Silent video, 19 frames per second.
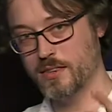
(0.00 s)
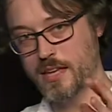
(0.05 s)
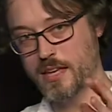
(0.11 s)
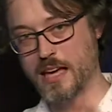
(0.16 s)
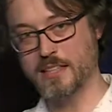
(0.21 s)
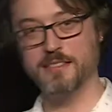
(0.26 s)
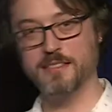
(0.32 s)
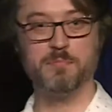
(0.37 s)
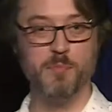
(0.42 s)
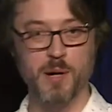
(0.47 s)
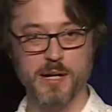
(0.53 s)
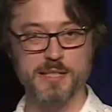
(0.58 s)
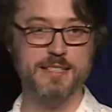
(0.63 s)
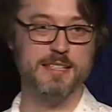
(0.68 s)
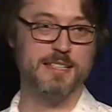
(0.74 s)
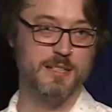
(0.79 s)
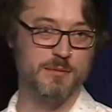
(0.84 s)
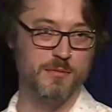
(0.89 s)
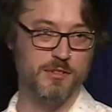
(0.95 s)
as my
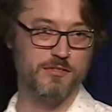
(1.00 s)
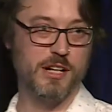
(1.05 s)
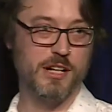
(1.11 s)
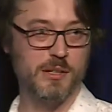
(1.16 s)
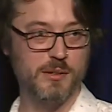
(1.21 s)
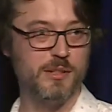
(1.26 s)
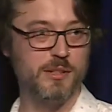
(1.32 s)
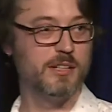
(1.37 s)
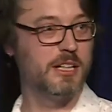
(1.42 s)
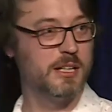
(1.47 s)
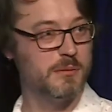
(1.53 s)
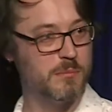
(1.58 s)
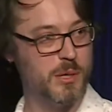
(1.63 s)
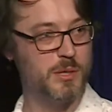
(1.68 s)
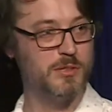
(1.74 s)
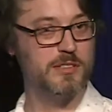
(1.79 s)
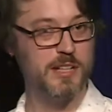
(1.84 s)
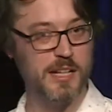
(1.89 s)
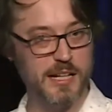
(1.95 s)
system of record in
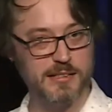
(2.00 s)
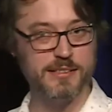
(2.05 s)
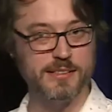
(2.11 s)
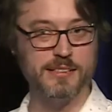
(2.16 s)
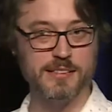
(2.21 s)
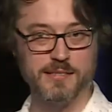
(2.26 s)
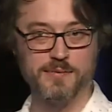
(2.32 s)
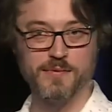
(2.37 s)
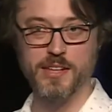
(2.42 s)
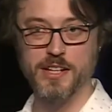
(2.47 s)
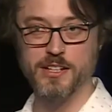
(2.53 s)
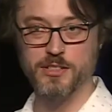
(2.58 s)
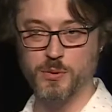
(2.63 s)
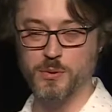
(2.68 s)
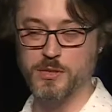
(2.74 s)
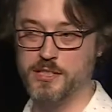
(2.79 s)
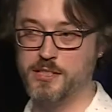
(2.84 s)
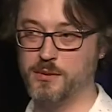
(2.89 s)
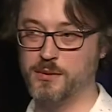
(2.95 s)
most cases.
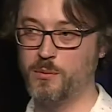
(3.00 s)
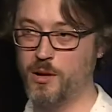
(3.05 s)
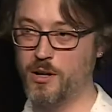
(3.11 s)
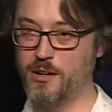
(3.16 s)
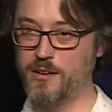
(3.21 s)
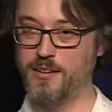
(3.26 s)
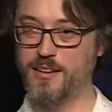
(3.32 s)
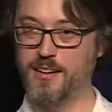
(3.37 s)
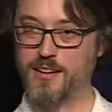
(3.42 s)
So we still want